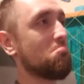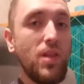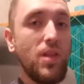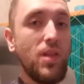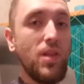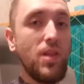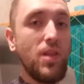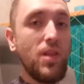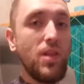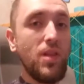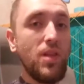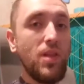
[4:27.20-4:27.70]

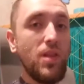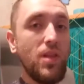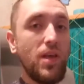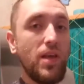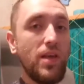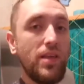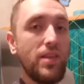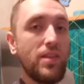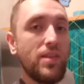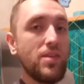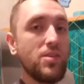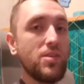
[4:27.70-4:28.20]
I do
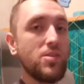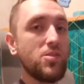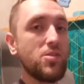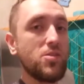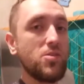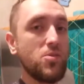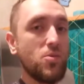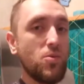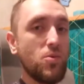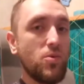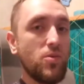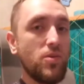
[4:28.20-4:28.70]
like this
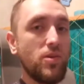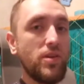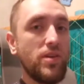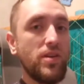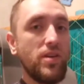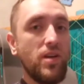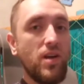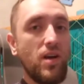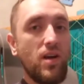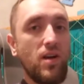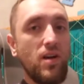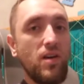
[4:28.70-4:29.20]

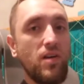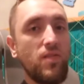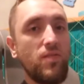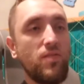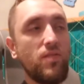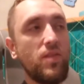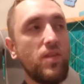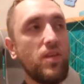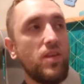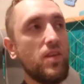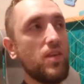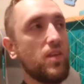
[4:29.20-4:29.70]
story of
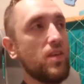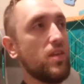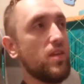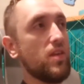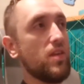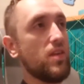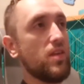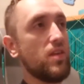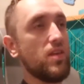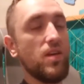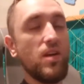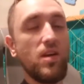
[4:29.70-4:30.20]

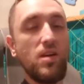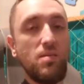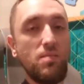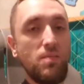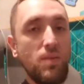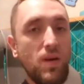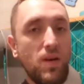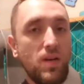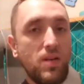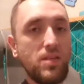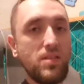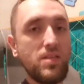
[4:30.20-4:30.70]
the Young
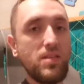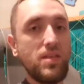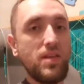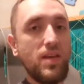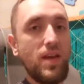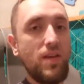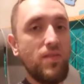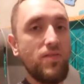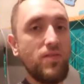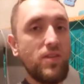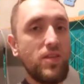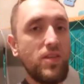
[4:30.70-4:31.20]
Bucks
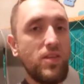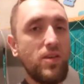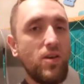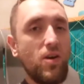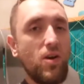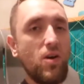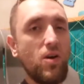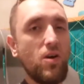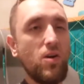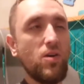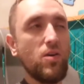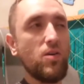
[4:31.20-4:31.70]
and
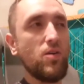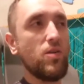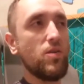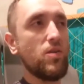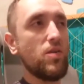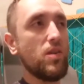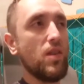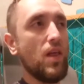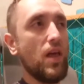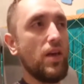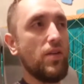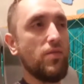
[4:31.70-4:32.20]
FTR
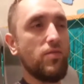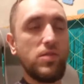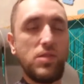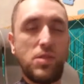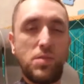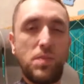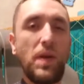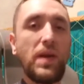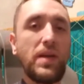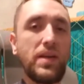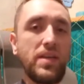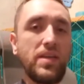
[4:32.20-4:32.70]
like
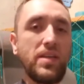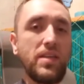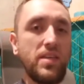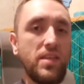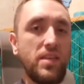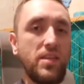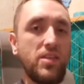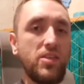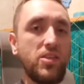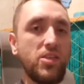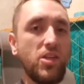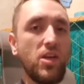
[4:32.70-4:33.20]
respecting
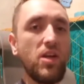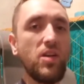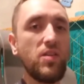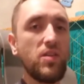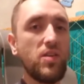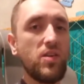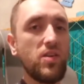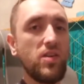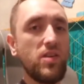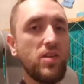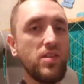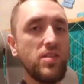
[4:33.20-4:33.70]
each
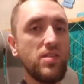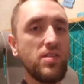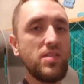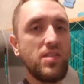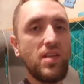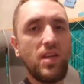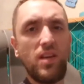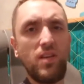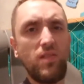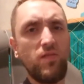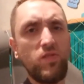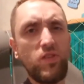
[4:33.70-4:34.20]
other
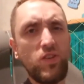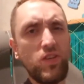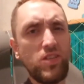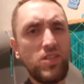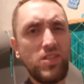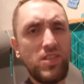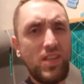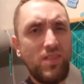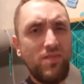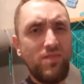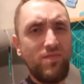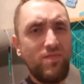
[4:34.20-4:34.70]
instead of
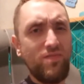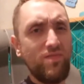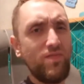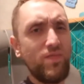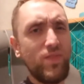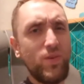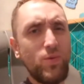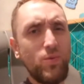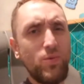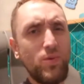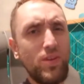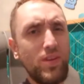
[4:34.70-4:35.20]
just
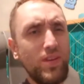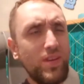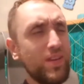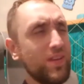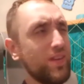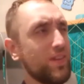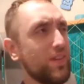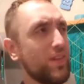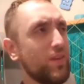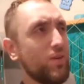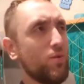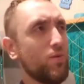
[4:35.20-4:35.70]
feuding
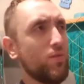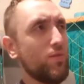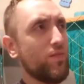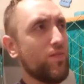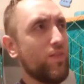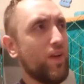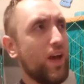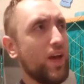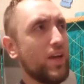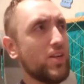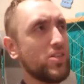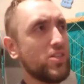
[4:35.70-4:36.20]
in the
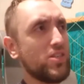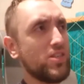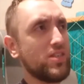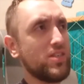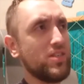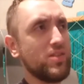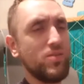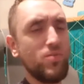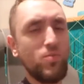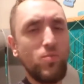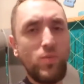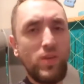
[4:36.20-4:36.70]

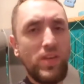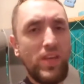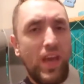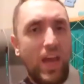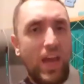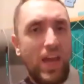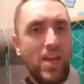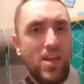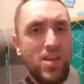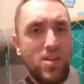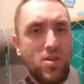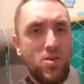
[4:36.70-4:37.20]
old-fashioned we
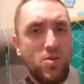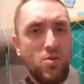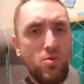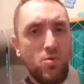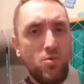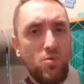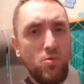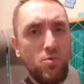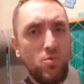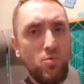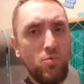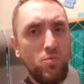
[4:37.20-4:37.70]
hate
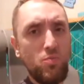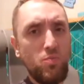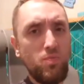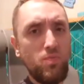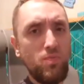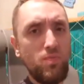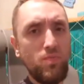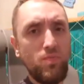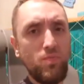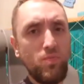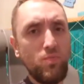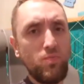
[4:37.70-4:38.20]
you
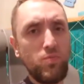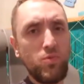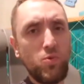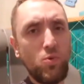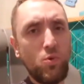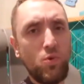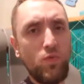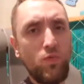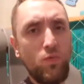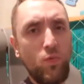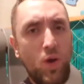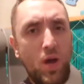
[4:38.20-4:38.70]

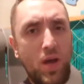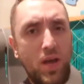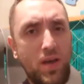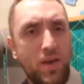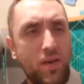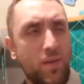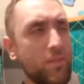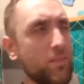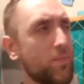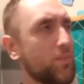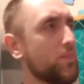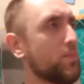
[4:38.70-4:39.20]
sort of
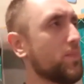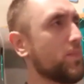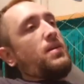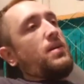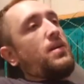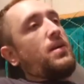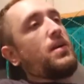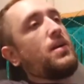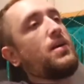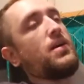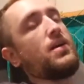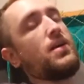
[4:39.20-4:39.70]
way.
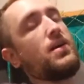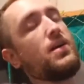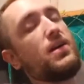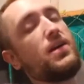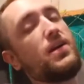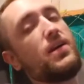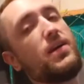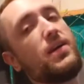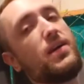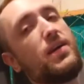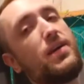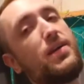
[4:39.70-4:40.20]

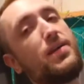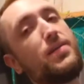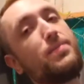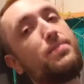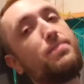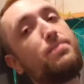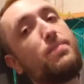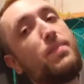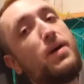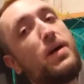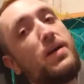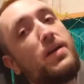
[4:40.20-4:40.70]

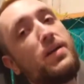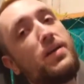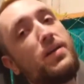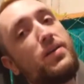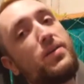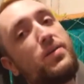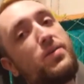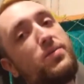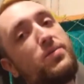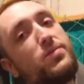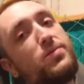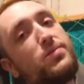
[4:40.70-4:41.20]
And
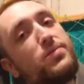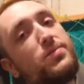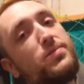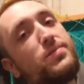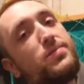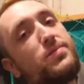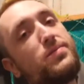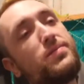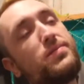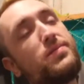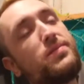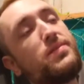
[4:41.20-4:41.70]
Michael
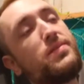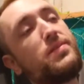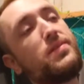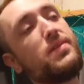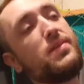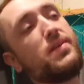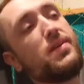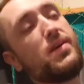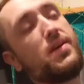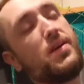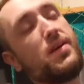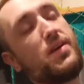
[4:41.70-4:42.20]

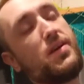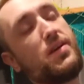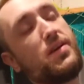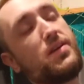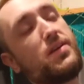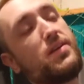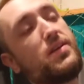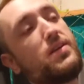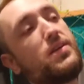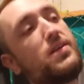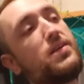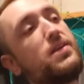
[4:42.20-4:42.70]

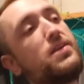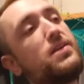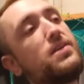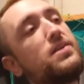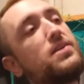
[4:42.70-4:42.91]
Nakazawa.